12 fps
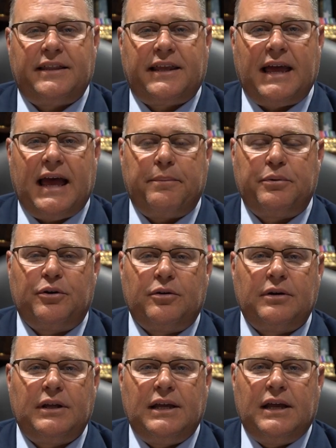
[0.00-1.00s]
the
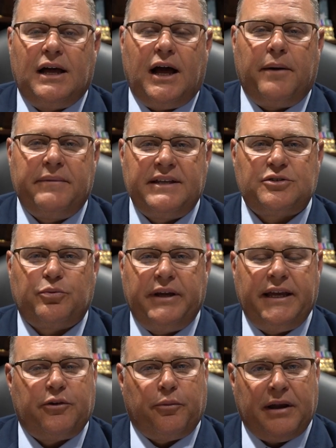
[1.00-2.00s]
Capitol. This
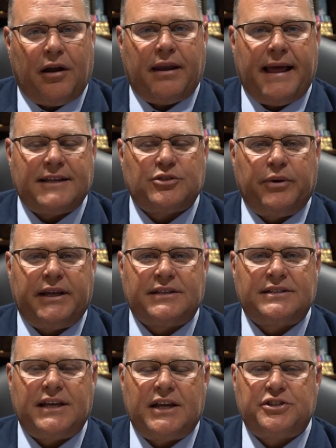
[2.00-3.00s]
week will be our last week of
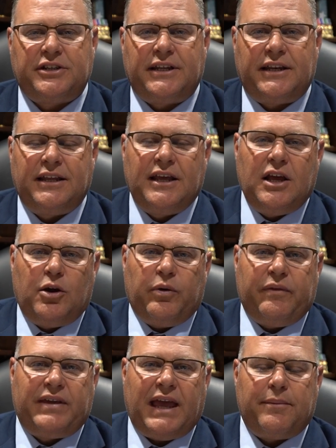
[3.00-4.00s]
session, and
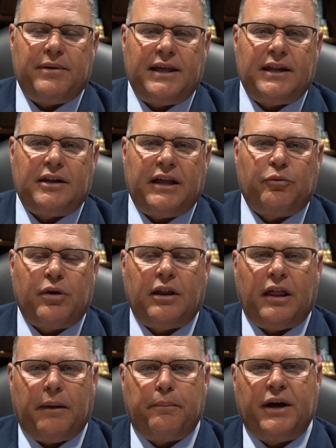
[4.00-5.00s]
we've came in and run a
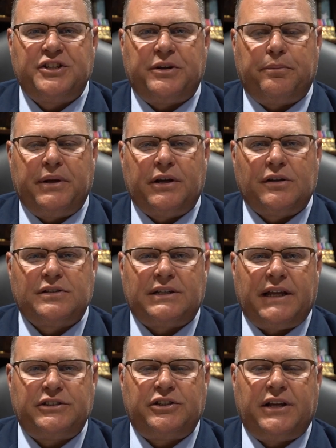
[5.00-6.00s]
lot of budget bills.
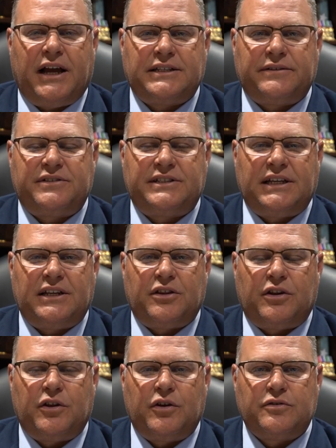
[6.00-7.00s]
And as you guys have seen in
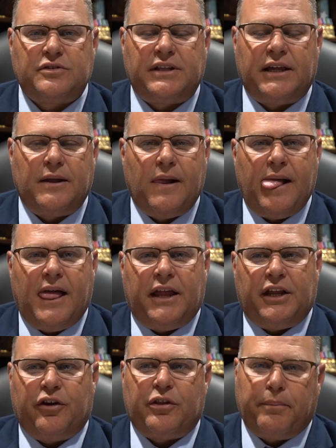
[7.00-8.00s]
the news, that
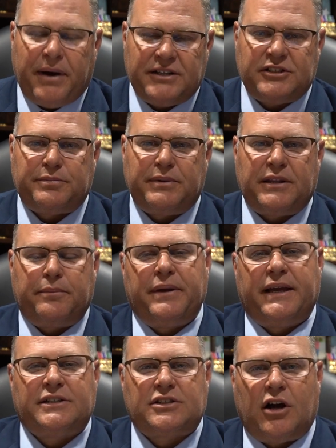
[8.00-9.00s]
the budget's been the
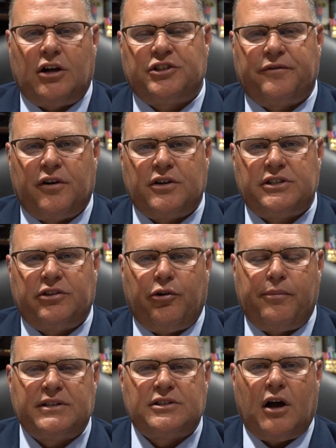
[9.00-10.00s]
biggest controversy that
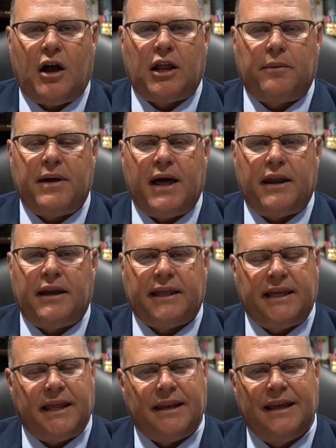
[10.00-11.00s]
we've been talking about. And
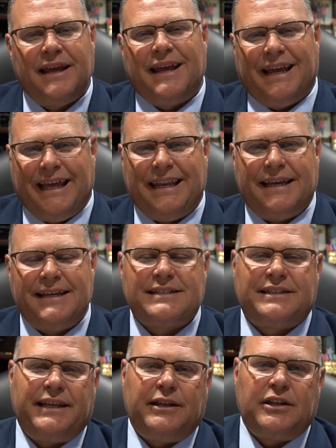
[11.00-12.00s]
again, it
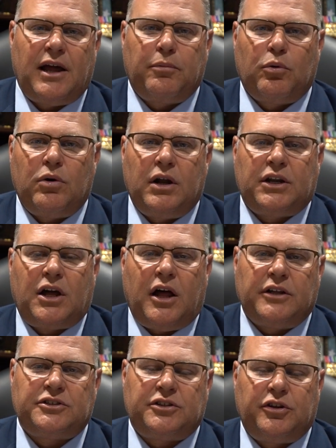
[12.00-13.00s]
is the number one
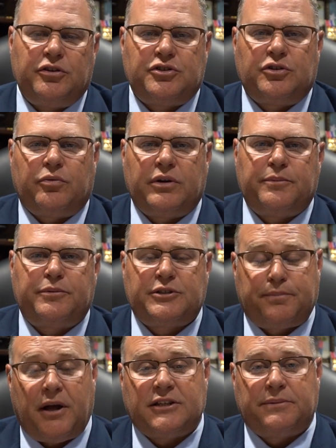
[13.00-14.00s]
constitutional
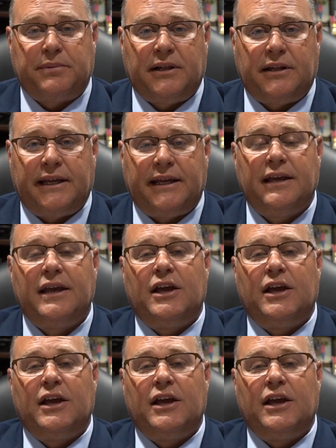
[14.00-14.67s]
responsibility